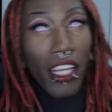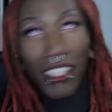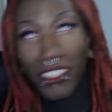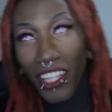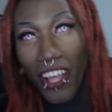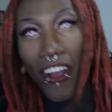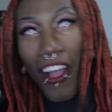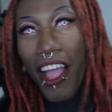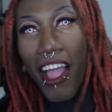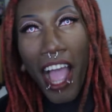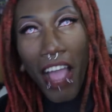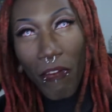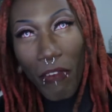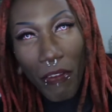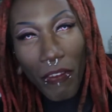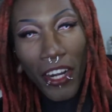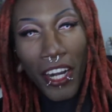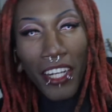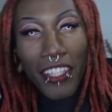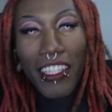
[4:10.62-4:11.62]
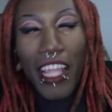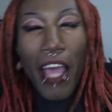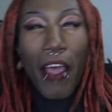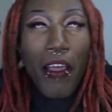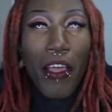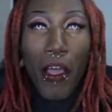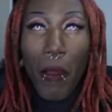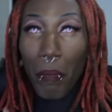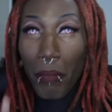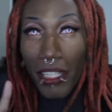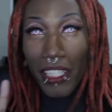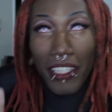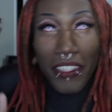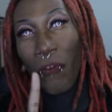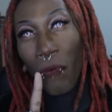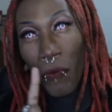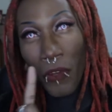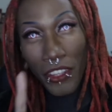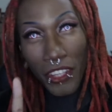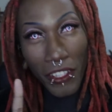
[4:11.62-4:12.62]
No, I've never heard that. But
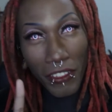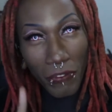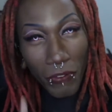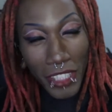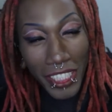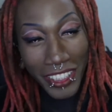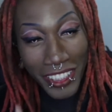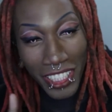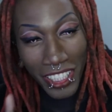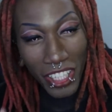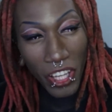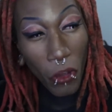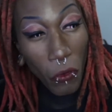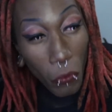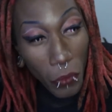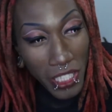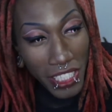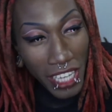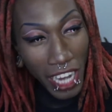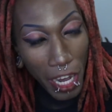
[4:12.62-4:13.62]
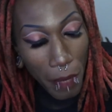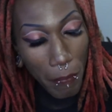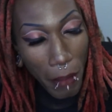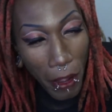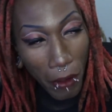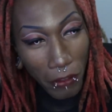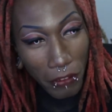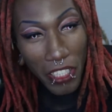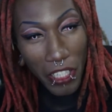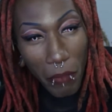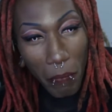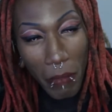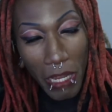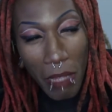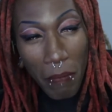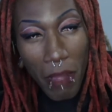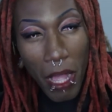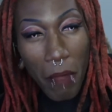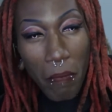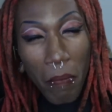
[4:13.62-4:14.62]
when the Nintendo Wii came out, me
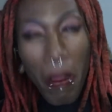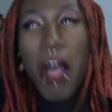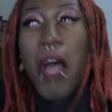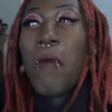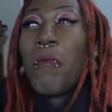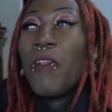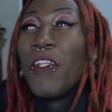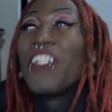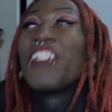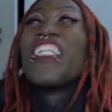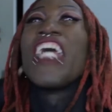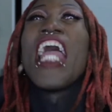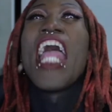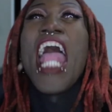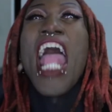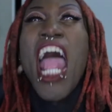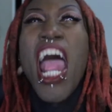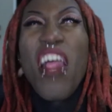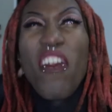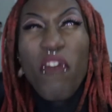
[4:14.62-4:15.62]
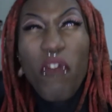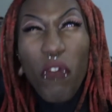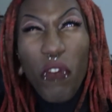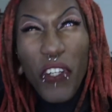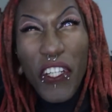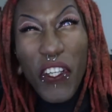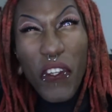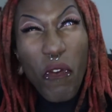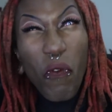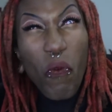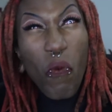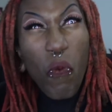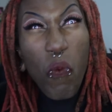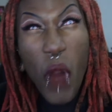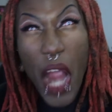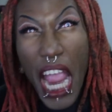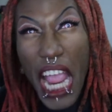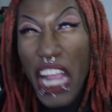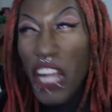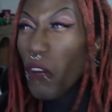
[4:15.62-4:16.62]
and my mom looked
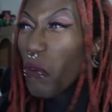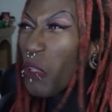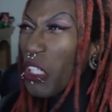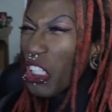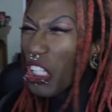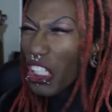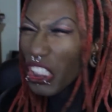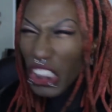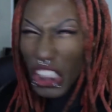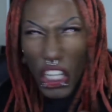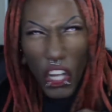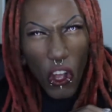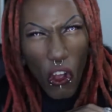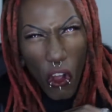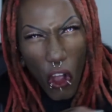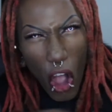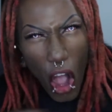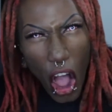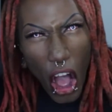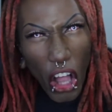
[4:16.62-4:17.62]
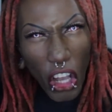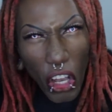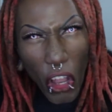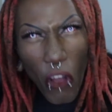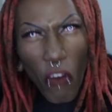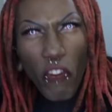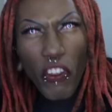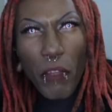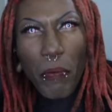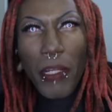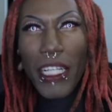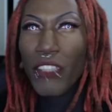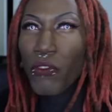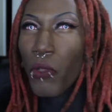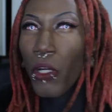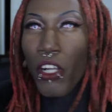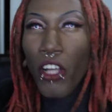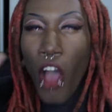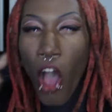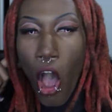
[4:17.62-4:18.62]
everywhere. We looked all over the place. We
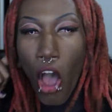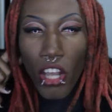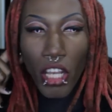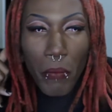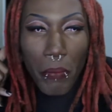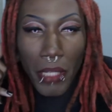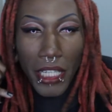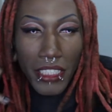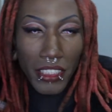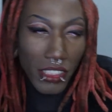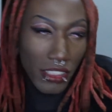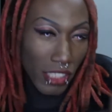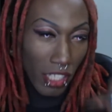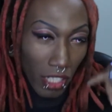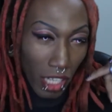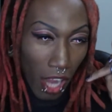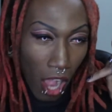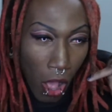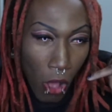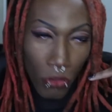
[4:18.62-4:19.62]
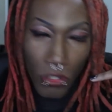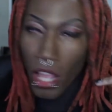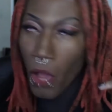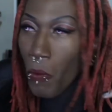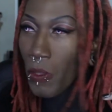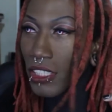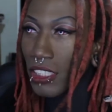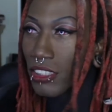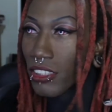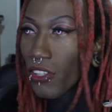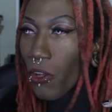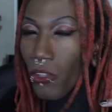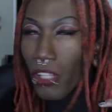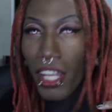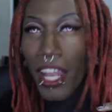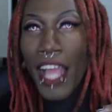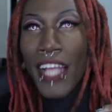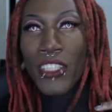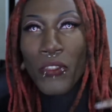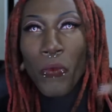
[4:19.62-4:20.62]
were calling places. They're like, oh no, we just sold the
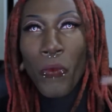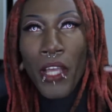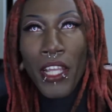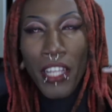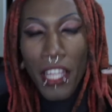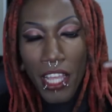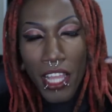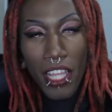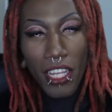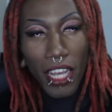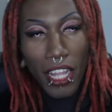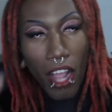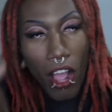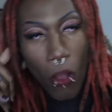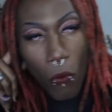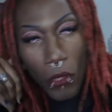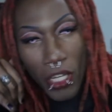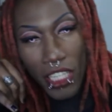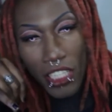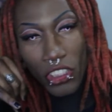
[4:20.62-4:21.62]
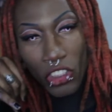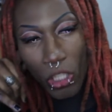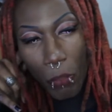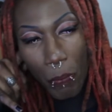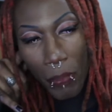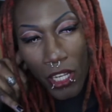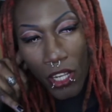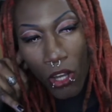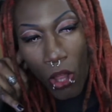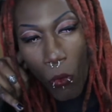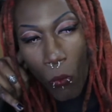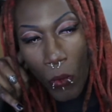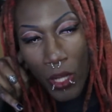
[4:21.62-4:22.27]
last one. Like, oh, we get a shipment in on